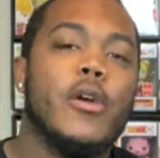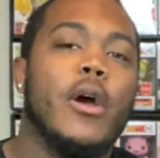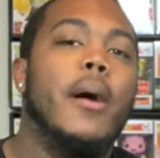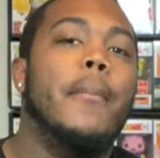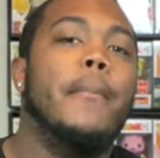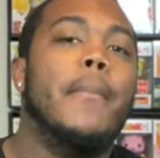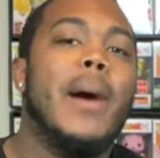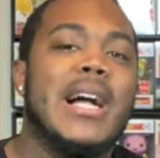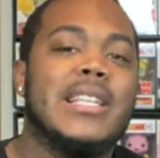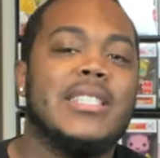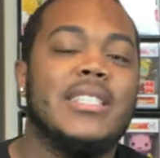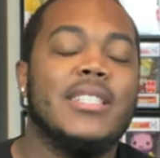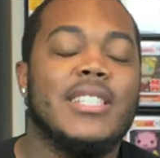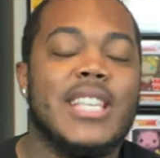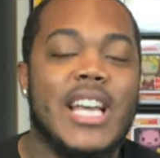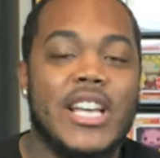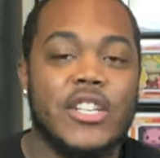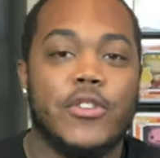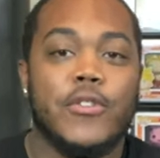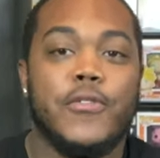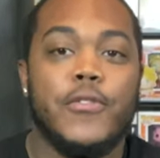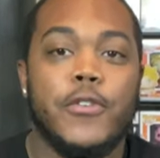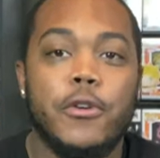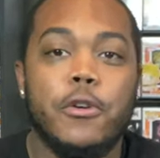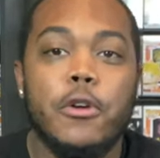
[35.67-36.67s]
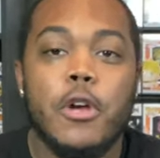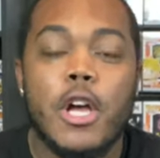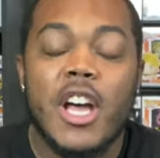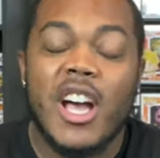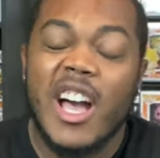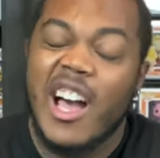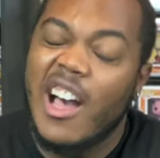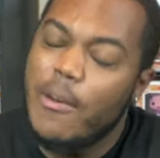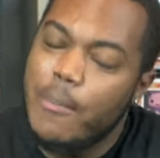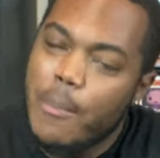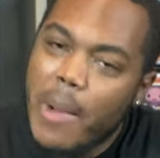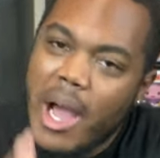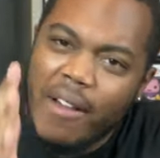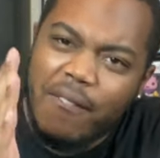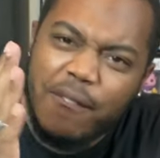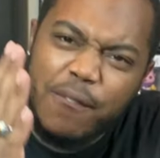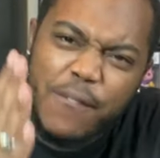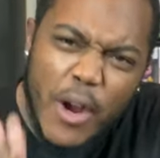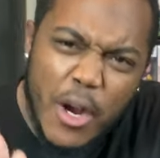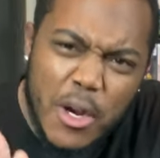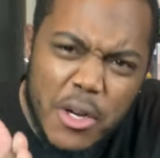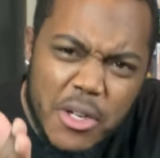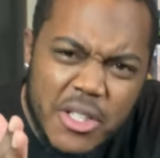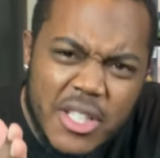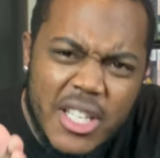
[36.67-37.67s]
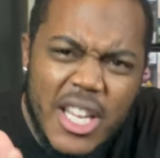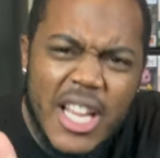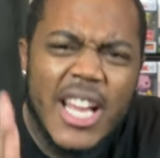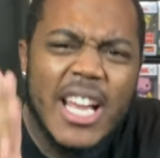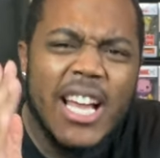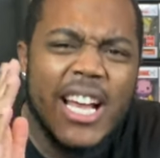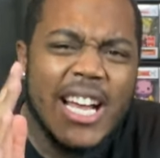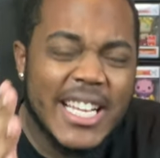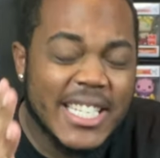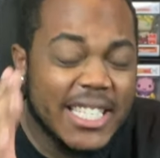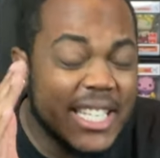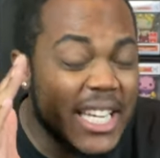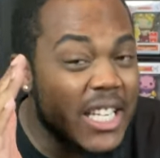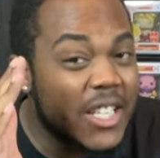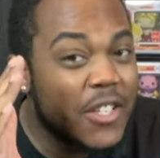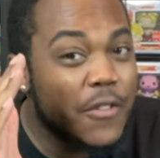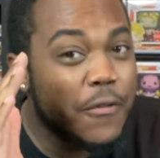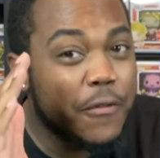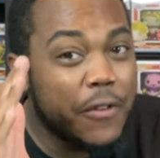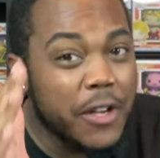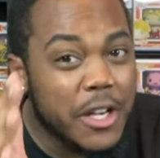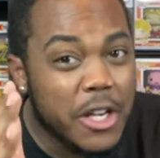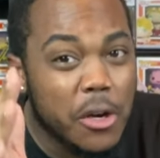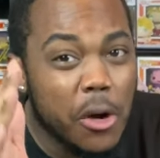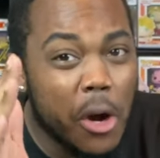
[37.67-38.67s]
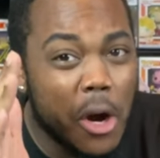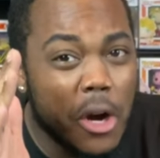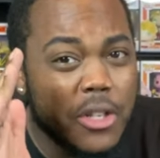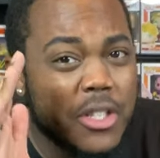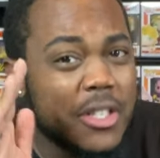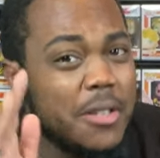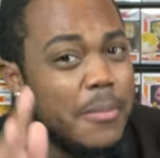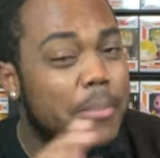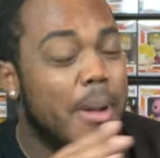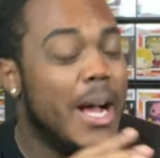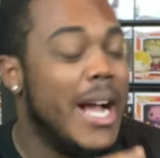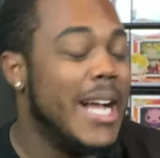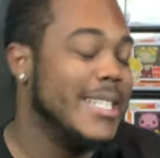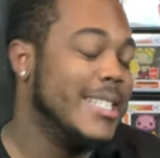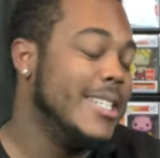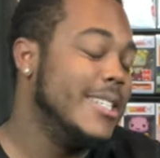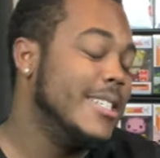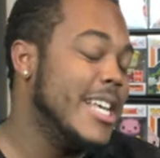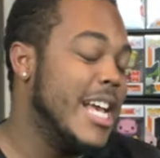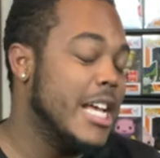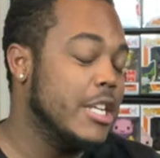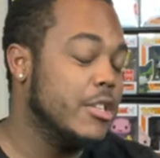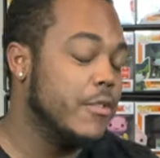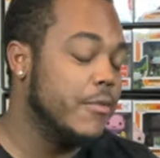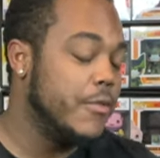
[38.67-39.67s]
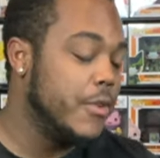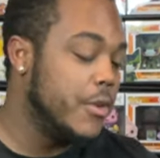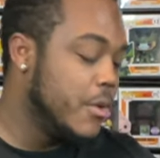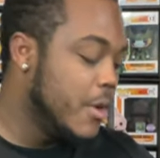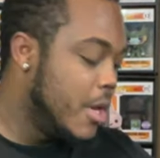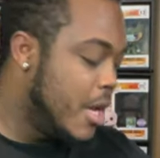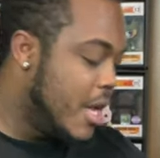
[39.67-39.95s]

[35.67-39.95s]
unboxing slash review of my first SH Figuarts unboxing slash review